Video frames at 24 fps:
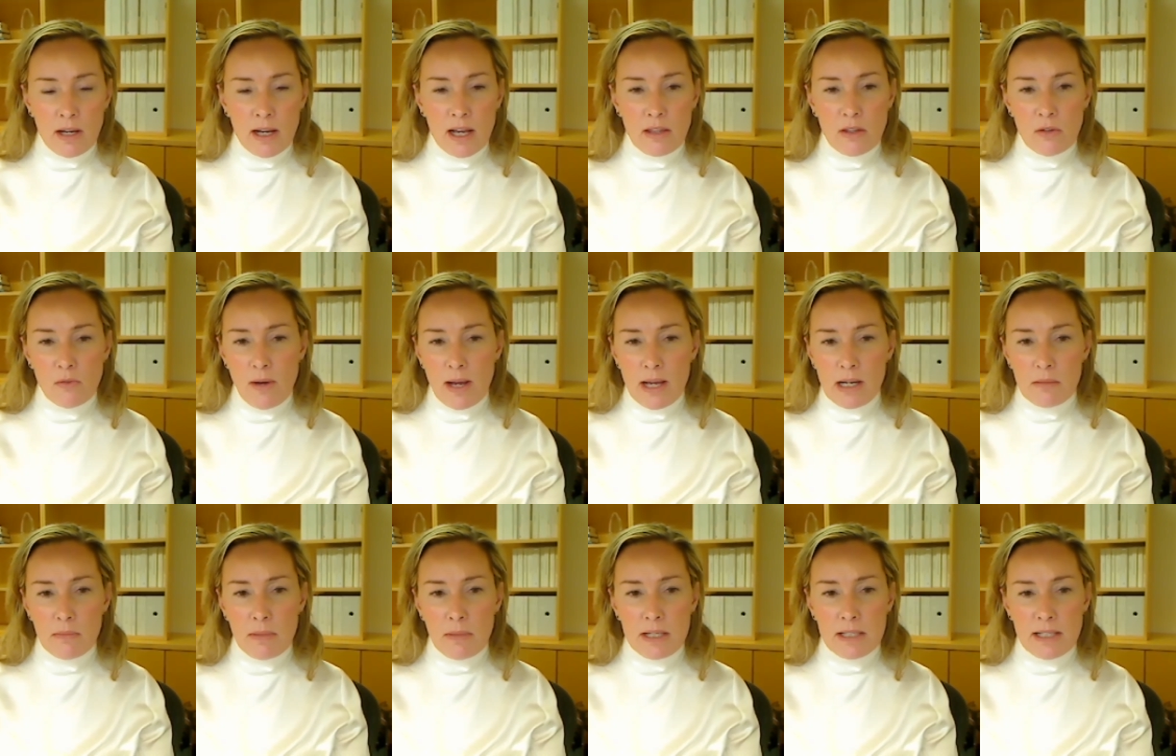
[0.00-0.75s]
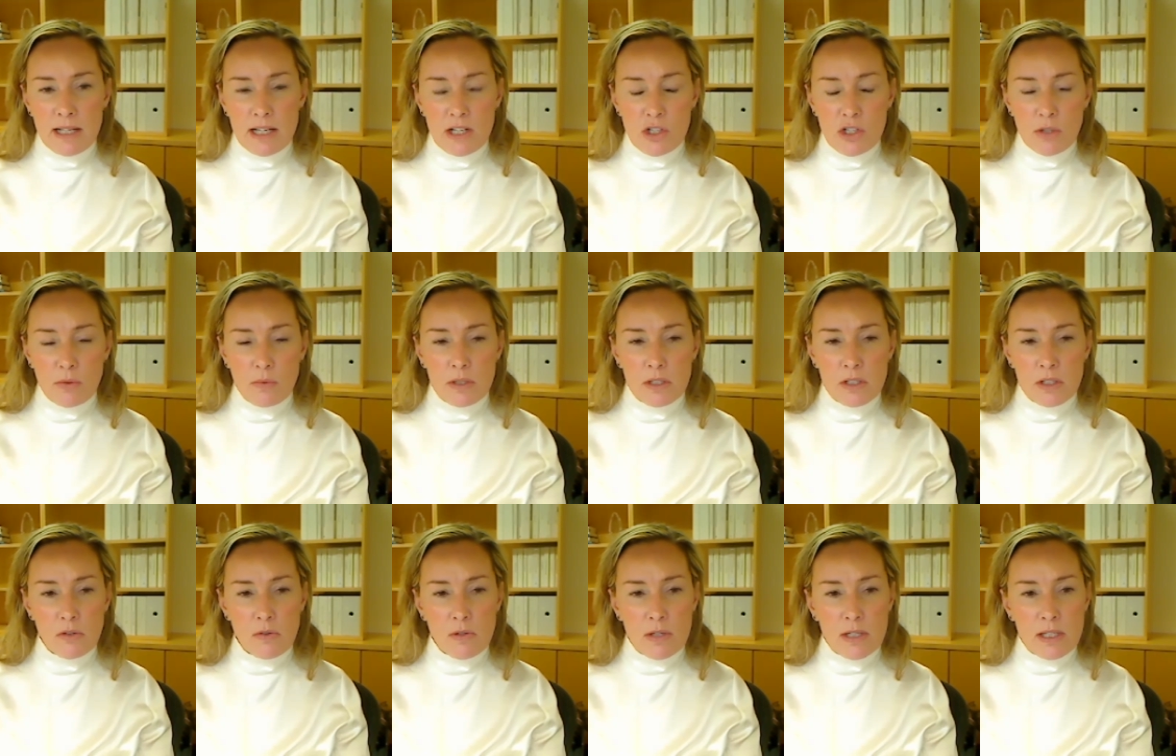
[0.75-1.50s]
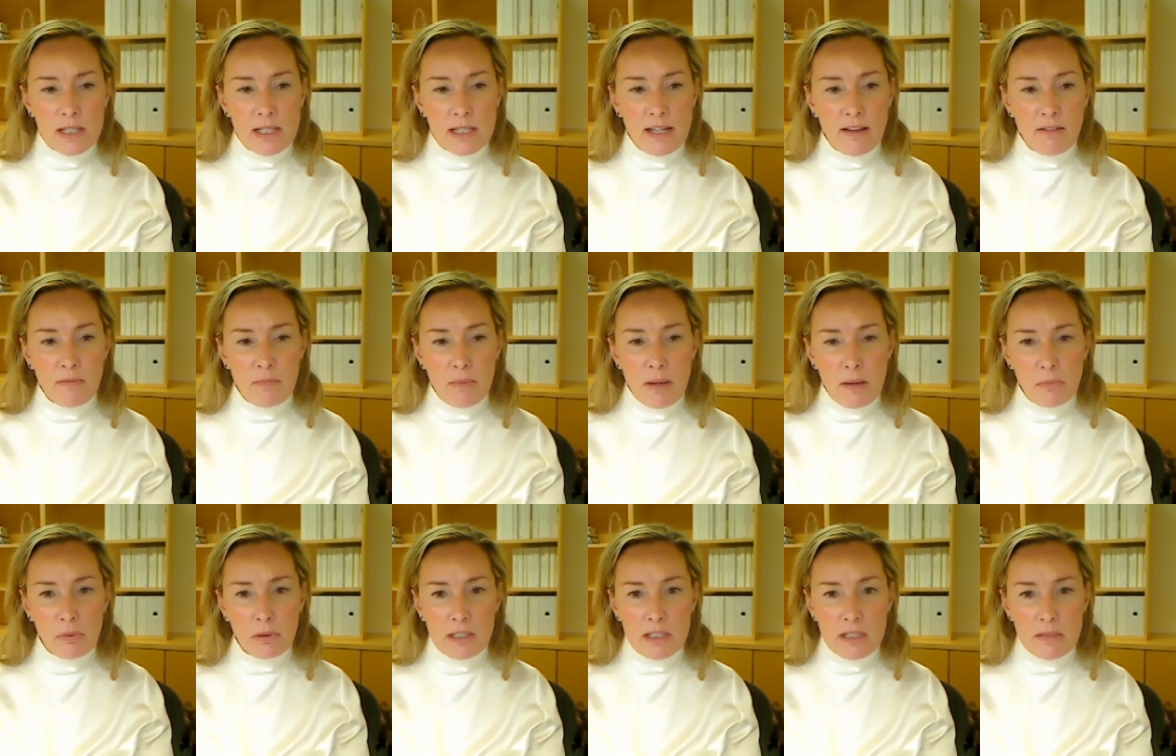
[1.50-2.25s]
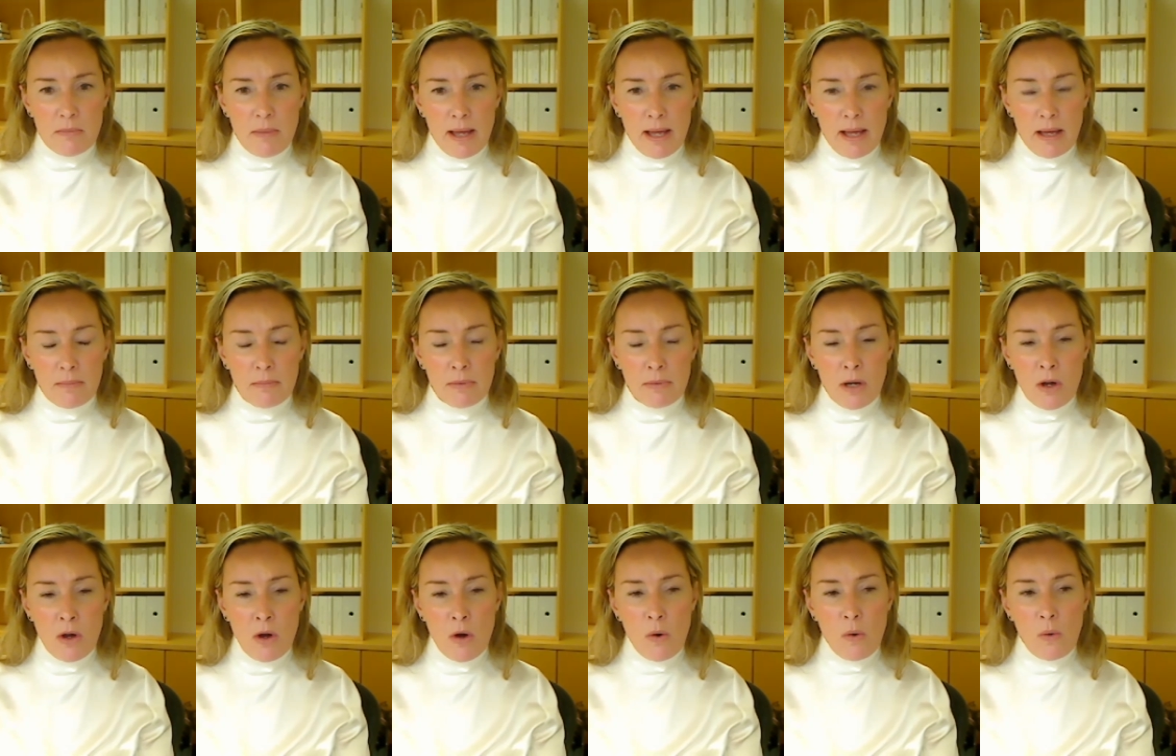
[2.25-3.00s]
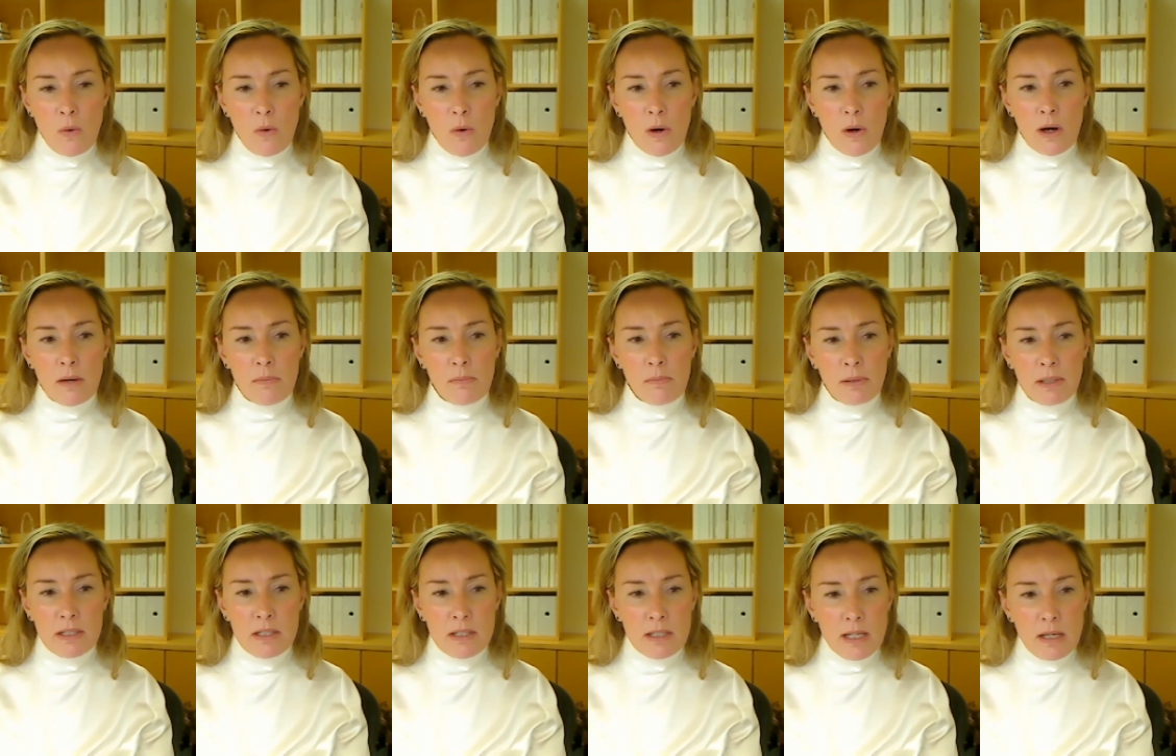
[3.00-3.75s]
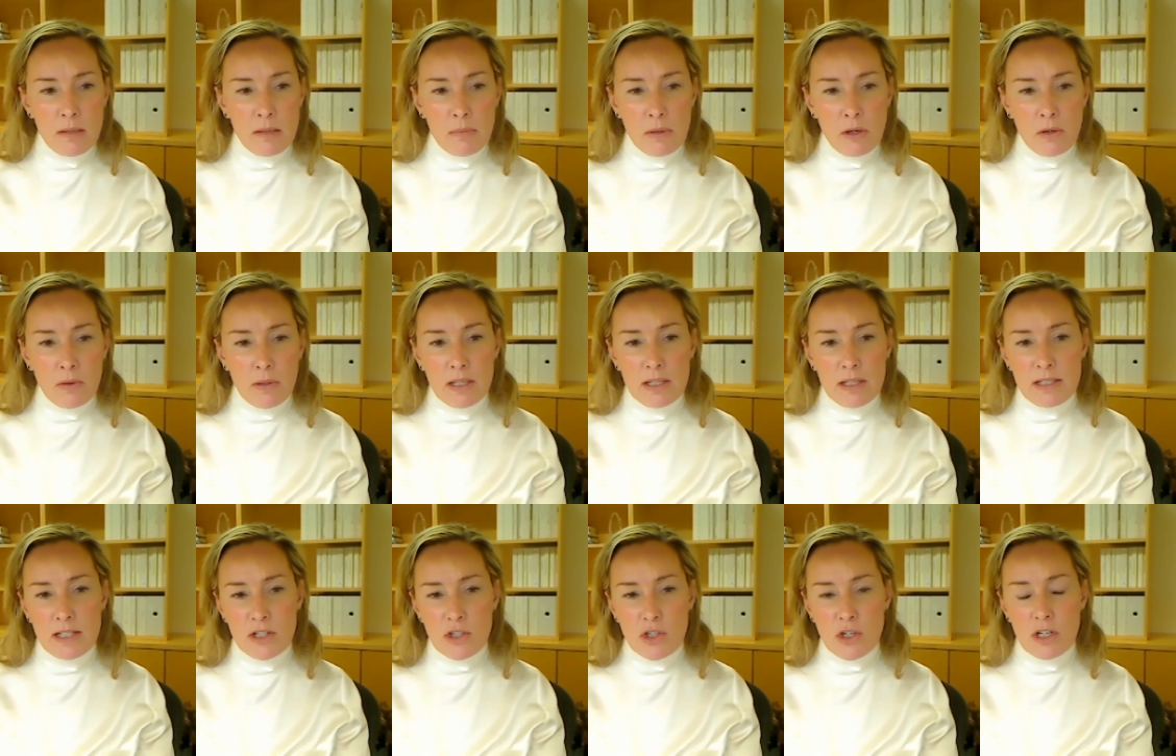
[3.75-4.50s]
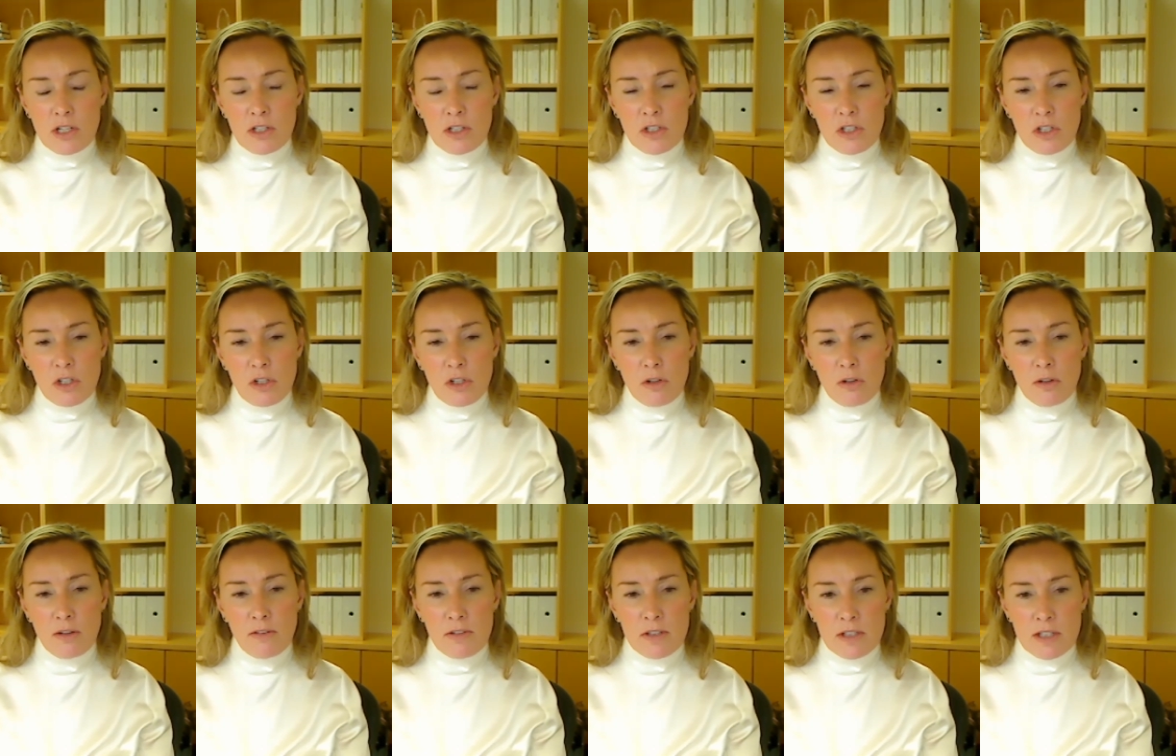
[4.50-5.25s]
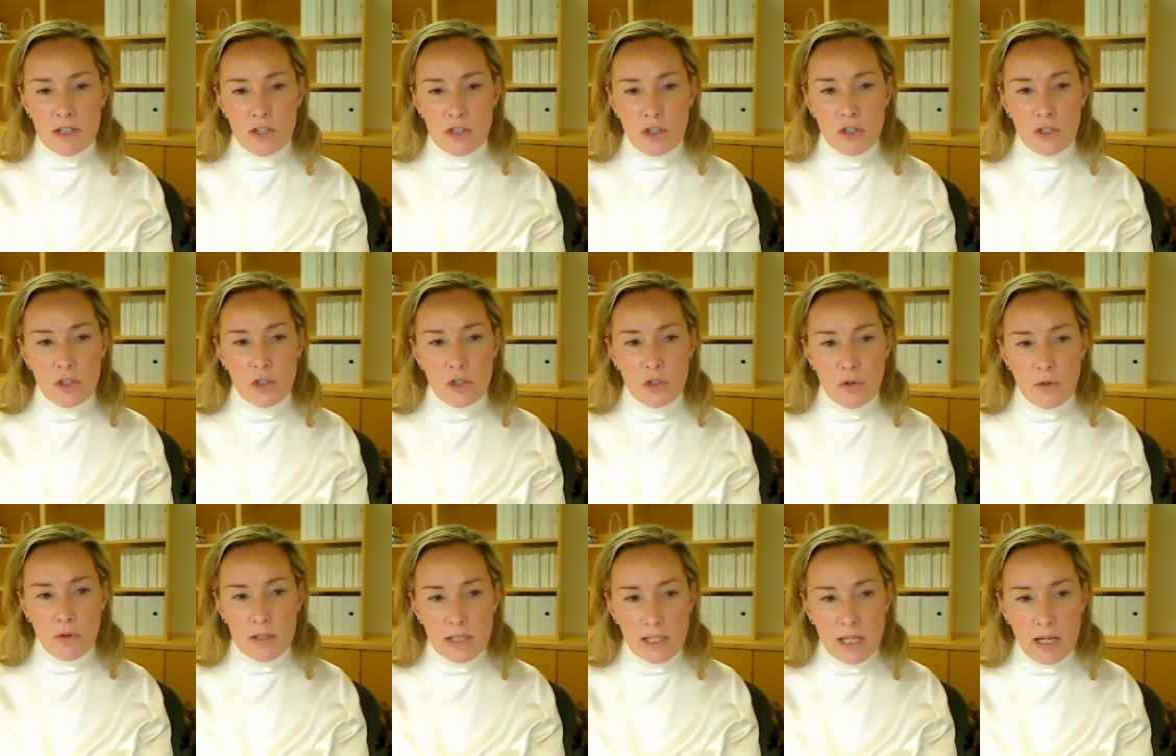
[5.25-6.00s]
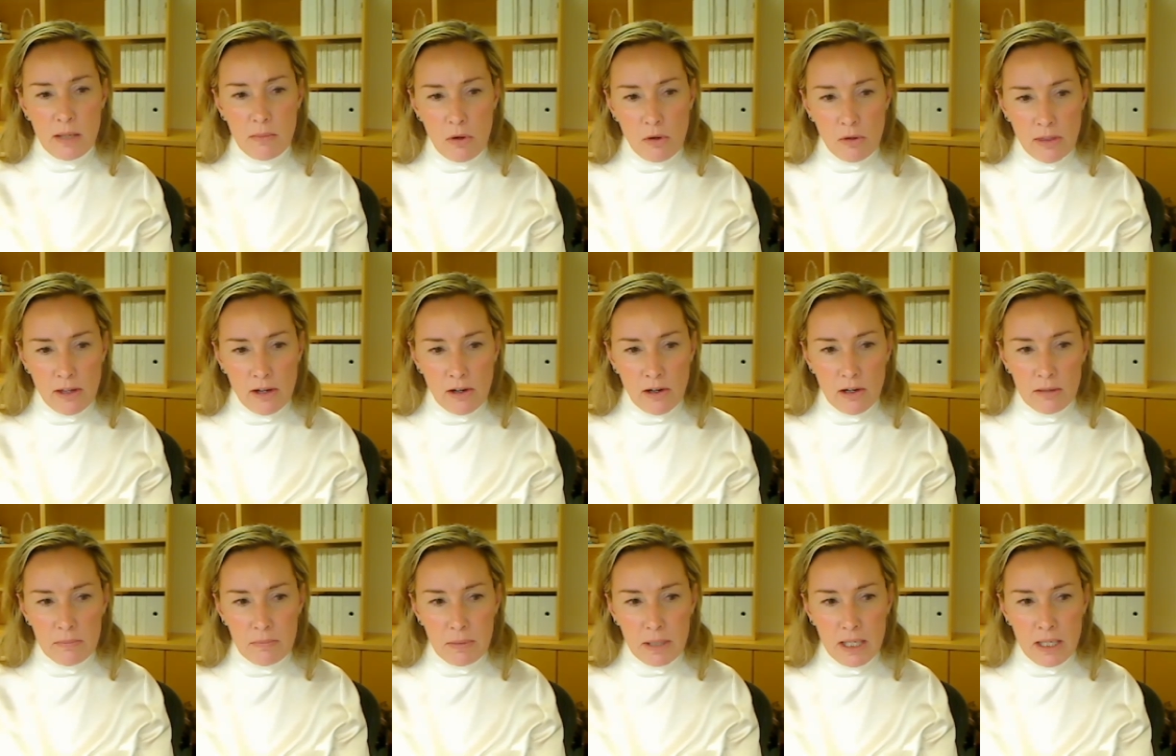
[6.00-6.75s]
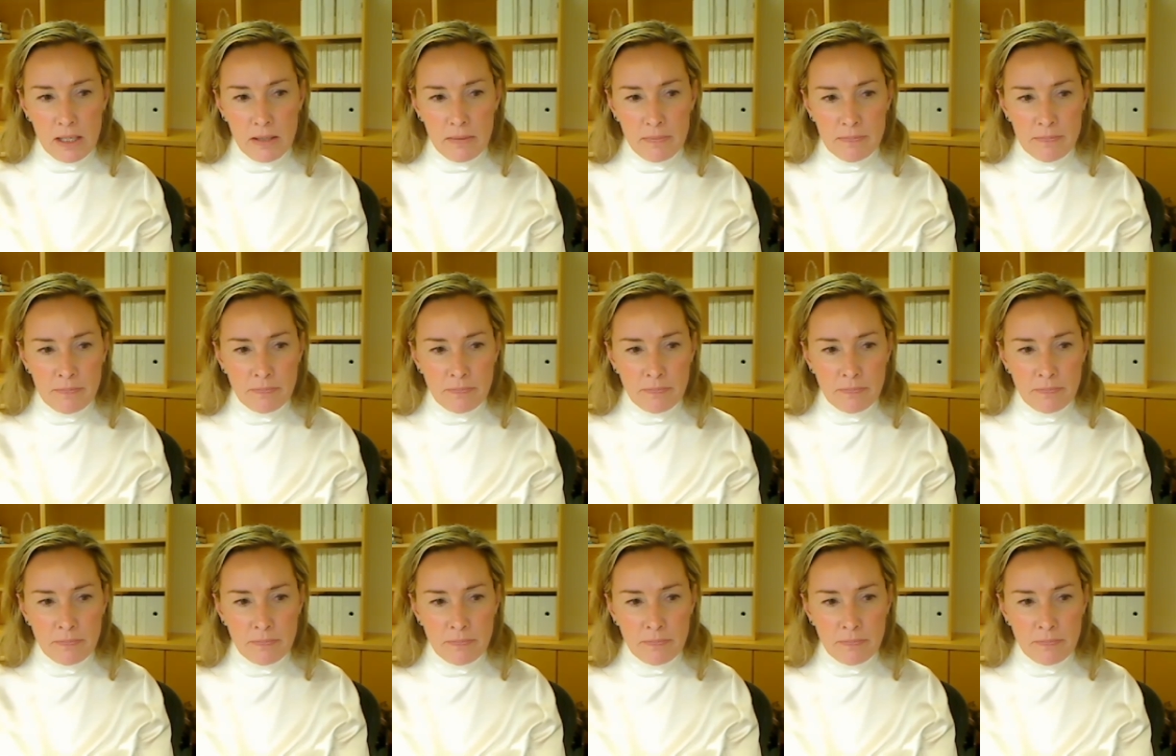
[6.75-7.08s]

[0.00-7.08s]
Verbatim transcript: And the randomization was to receive pembrolizumab or placebo in addition to the physician's choice chemotherapy.